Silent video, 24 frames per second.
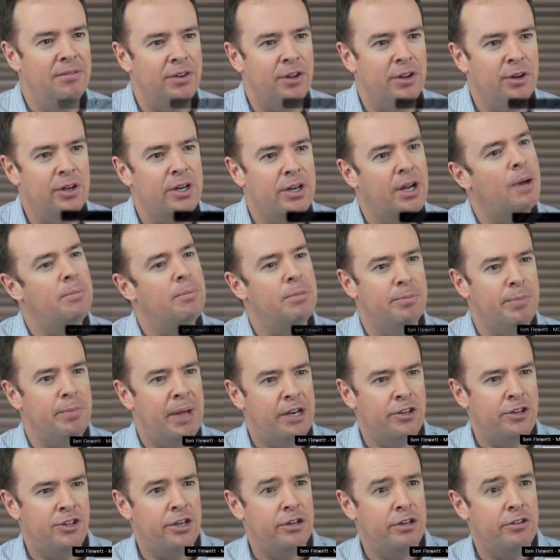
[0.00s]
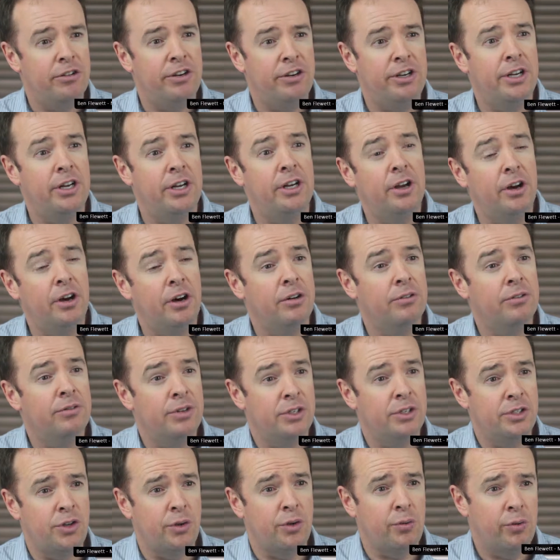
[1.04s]
Flirt, I'm the Managing Director
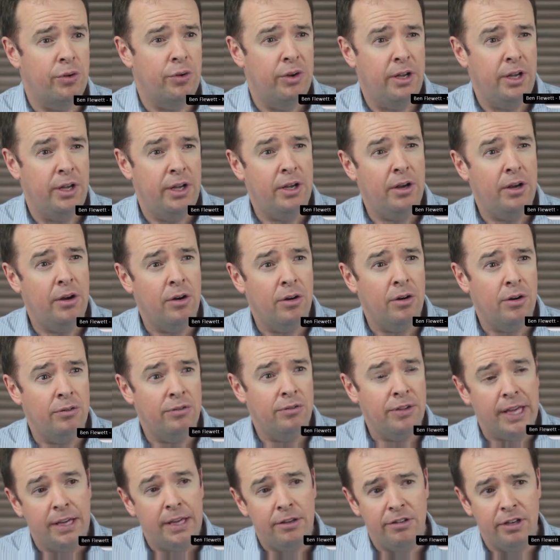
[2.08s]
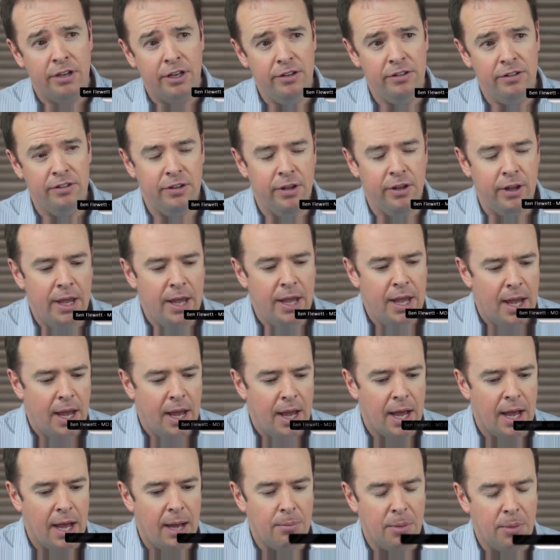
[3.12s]
of Software of Excellence.
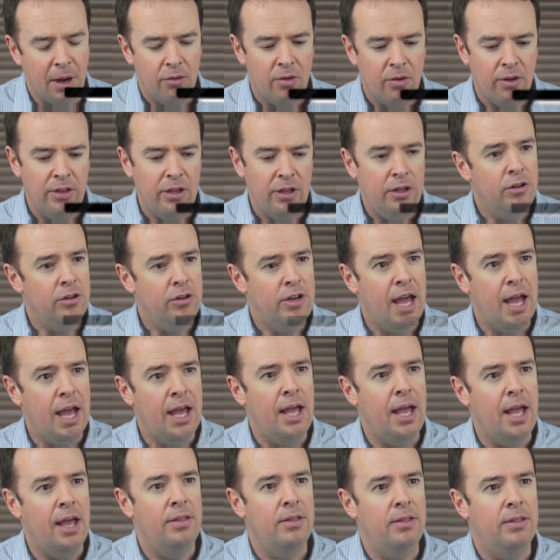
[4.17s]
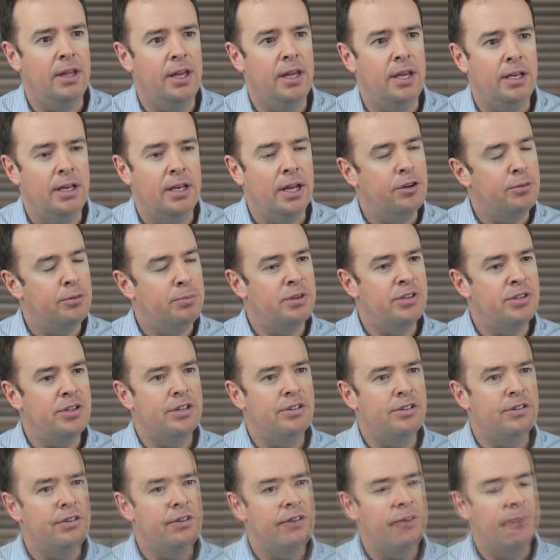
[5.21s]
I run the UK and the Dutch
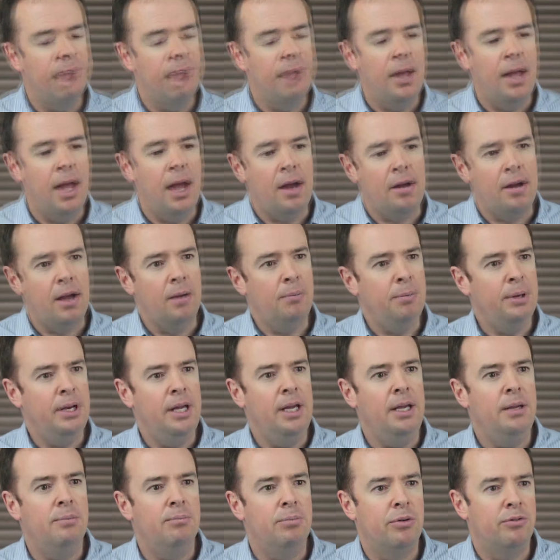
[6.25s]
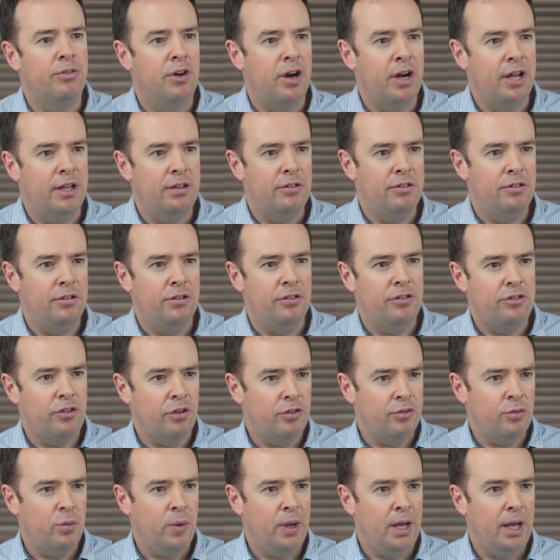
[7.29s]
businesses. Our company provides
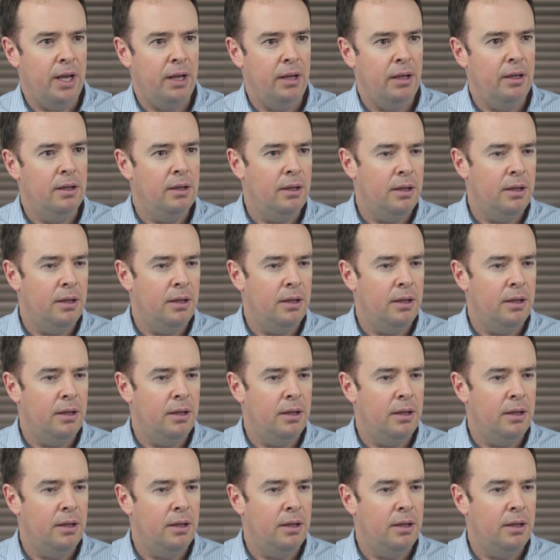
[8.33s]
software